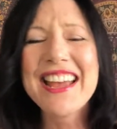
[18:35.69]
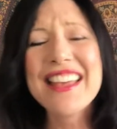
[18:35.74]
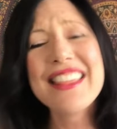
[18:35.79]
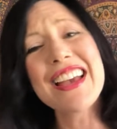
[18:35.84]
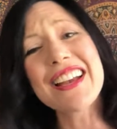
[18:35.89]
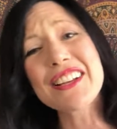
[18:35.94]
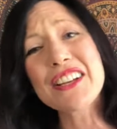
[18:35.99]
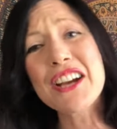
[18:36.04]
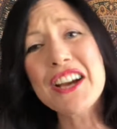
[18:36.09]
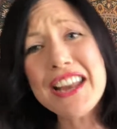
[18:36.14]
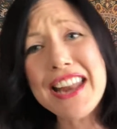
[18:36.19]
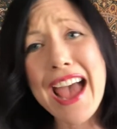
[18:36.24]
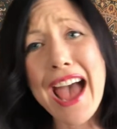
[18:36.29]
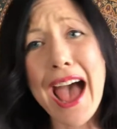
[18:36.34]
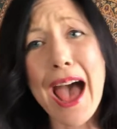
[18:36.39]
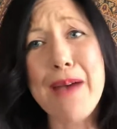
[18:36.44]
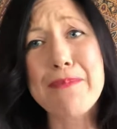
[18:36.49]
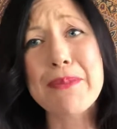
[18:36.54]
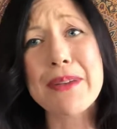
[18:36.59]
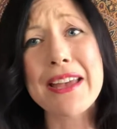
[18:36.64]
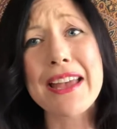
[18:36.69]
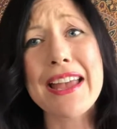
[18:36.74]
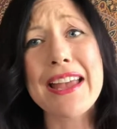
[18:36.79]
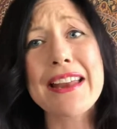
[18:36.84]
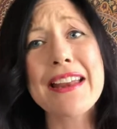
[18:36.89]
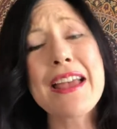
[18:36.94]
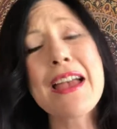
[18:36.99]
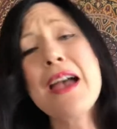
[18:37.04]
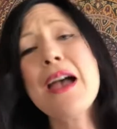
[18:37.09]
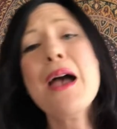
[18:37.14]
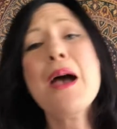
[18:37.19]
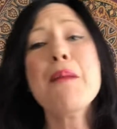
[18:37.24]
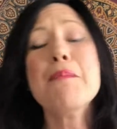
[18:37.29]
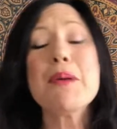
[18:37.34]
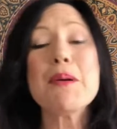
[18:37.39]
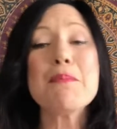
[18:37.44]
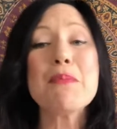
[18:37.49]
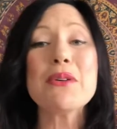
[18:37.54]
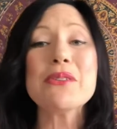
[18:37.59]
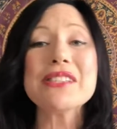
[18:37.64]
That could happen,
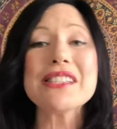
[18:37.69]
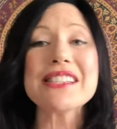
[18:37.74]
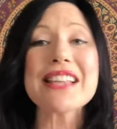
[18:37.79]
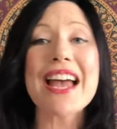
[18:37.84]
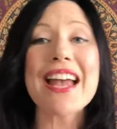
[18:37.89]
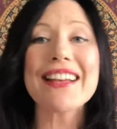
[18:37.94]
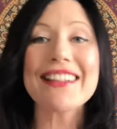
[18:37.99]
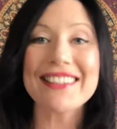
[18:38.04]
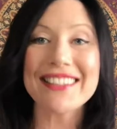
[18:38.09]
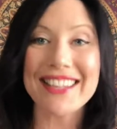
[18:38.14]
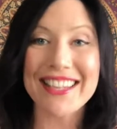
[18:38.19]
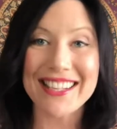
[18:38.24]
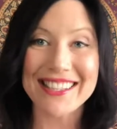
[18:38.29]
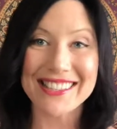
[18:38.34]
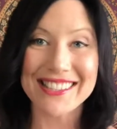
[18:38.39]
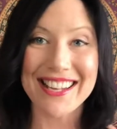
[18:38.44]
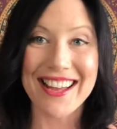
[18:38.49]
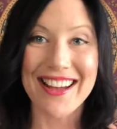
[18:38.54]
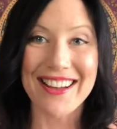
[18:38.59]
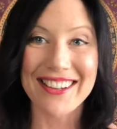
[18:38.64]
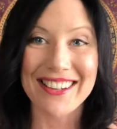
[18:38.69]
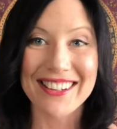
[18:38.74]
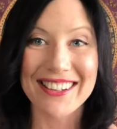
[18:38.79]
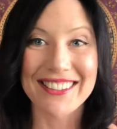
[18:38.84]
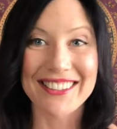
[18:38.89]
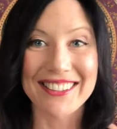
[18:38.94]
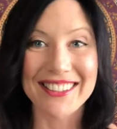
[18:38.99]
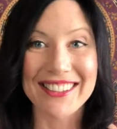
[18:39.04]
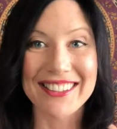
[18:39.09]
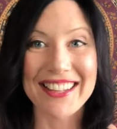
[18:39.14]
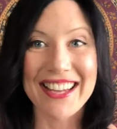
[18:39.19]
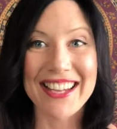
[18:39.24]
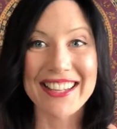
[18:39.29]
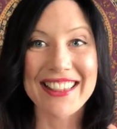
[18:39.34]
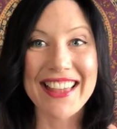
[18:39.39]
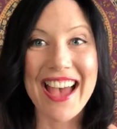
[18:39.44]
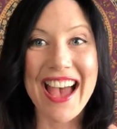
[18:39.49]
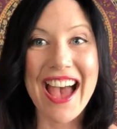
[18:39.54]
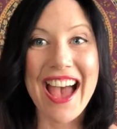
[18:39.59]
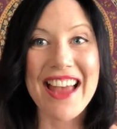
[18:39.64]
but most likely it's not gonna look
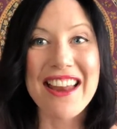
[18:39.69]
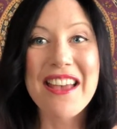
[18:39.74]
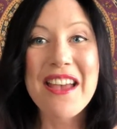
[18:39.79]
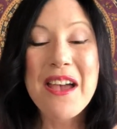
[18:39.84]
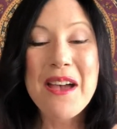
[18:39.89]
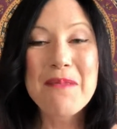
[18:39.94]
like that.